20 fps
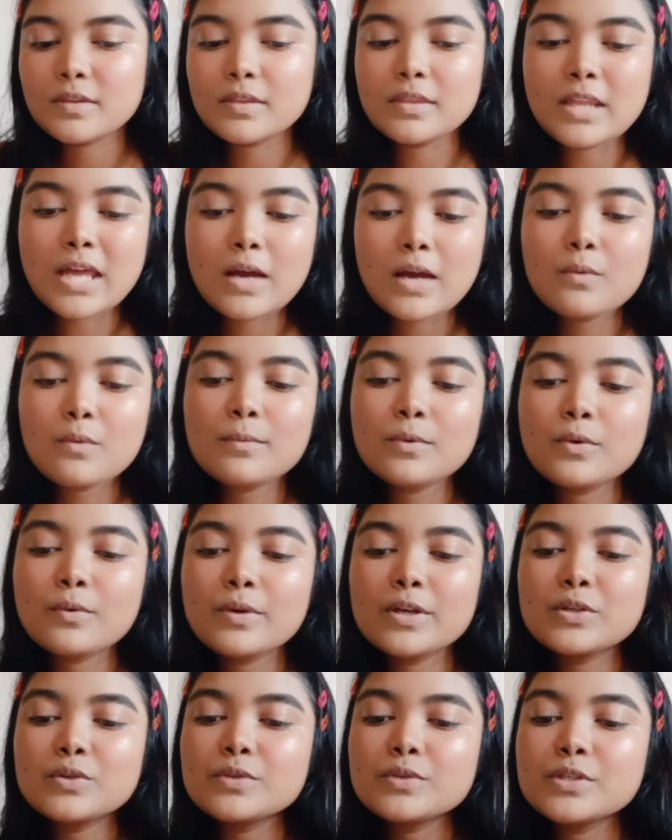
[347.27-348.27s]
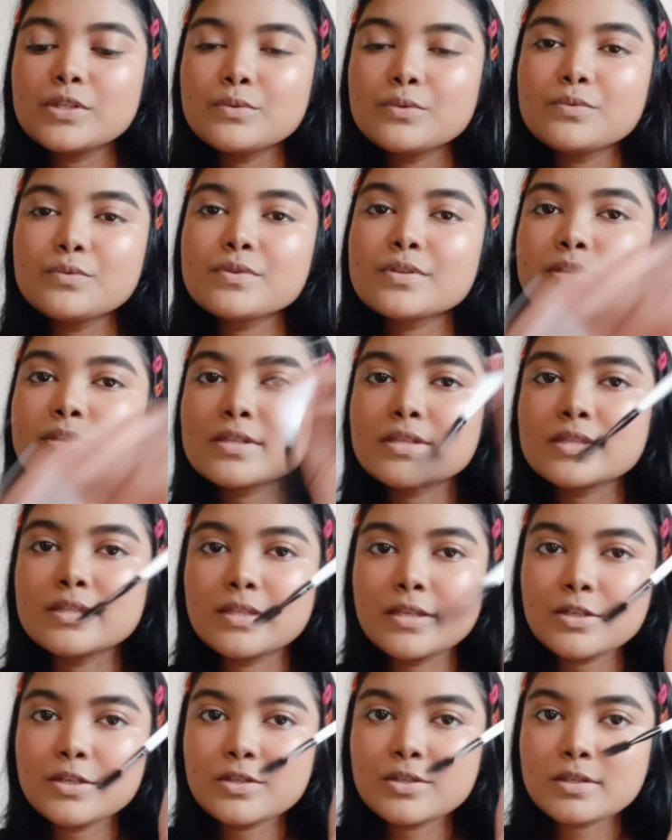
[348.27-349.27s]
Now I'm going to use
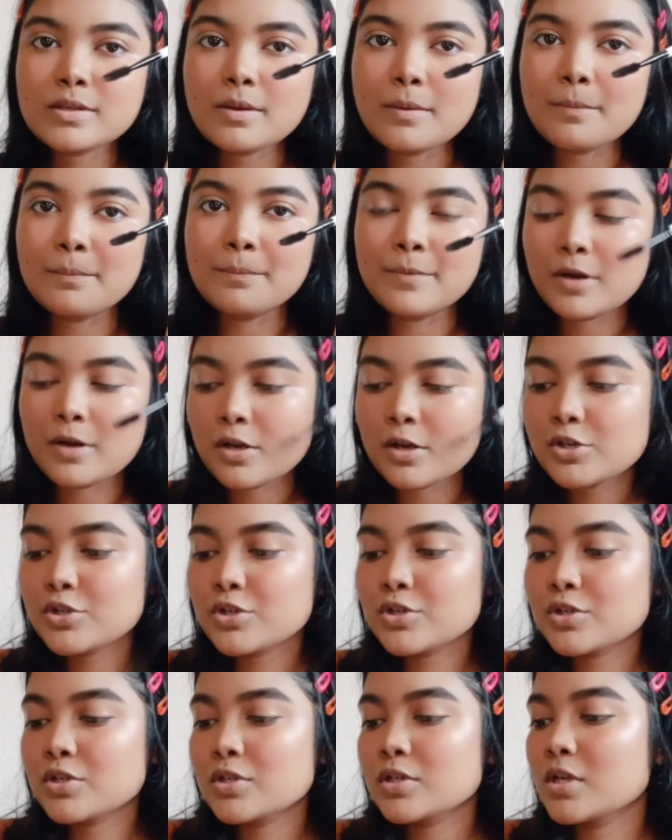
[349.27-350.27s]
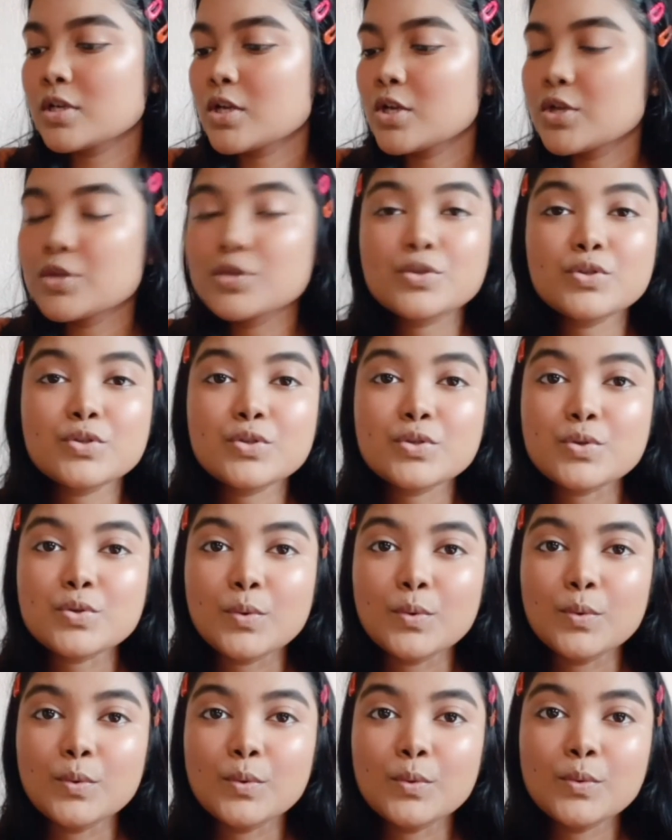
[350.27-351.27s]
this brush,
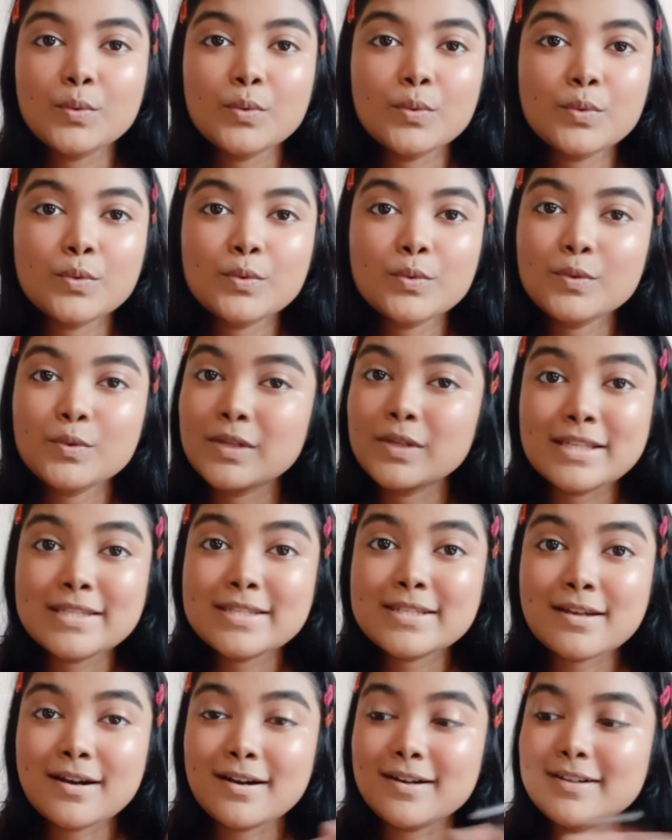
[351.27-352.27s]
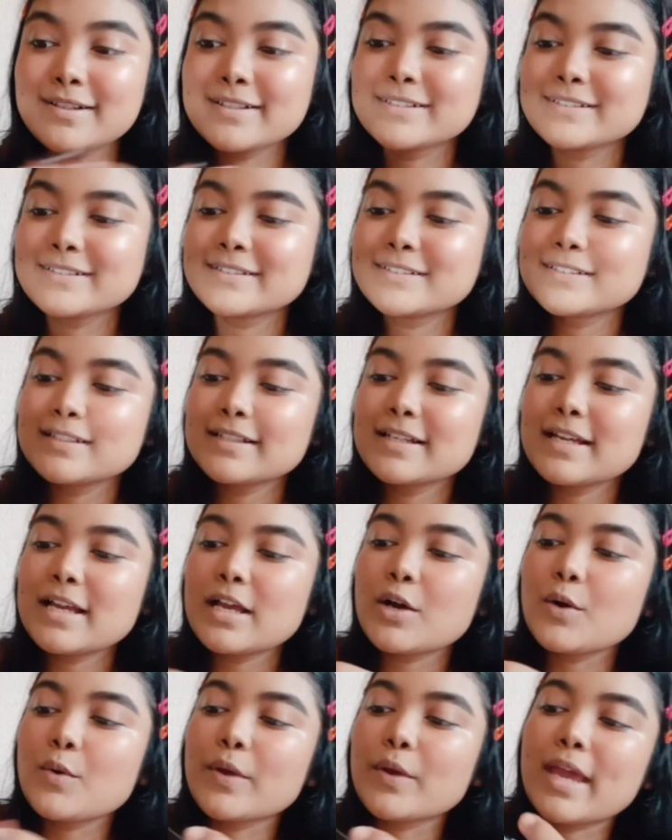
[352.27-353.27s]
so let's start.
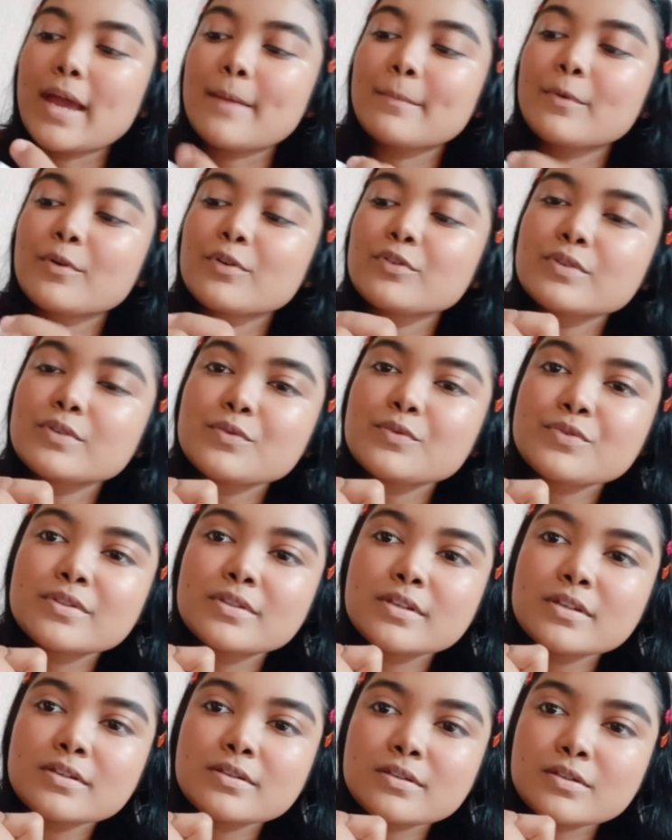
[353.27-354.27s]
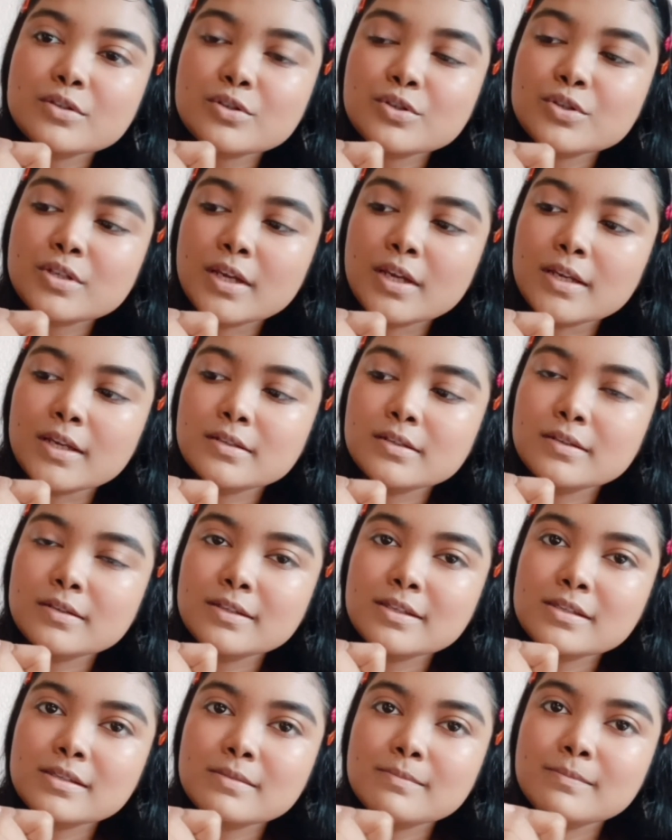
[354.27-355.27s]
Okay, I'm going to use this shade,
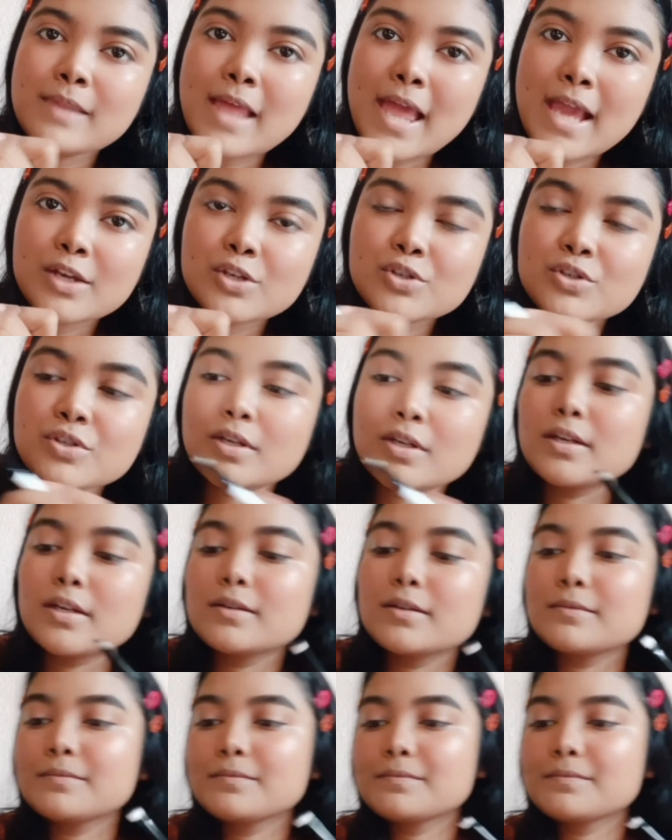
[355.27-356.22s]
this black shade.